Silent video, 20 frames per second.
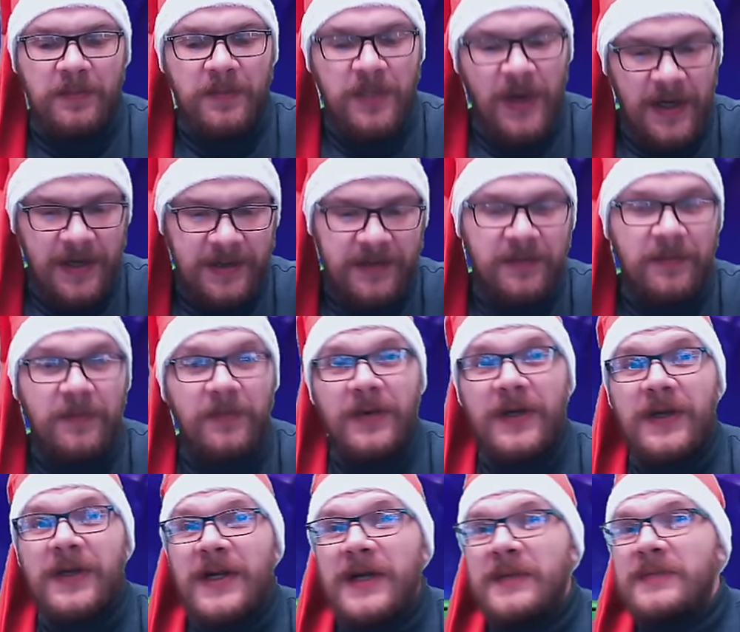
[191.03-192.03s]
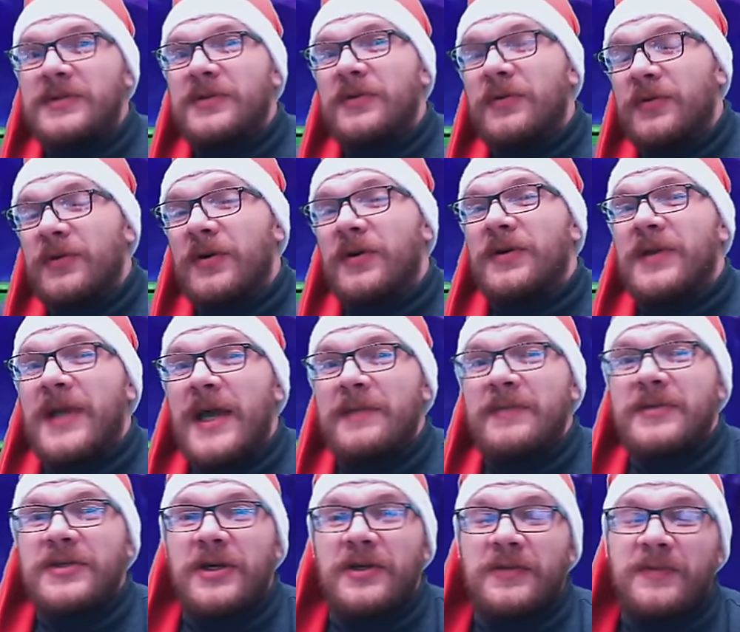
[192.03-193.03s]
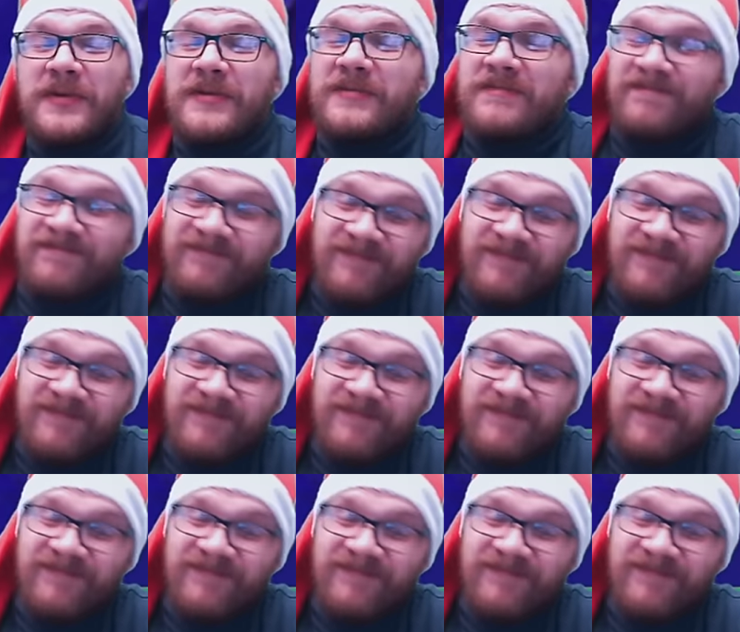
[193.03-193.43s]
But when it comes to raw damage output,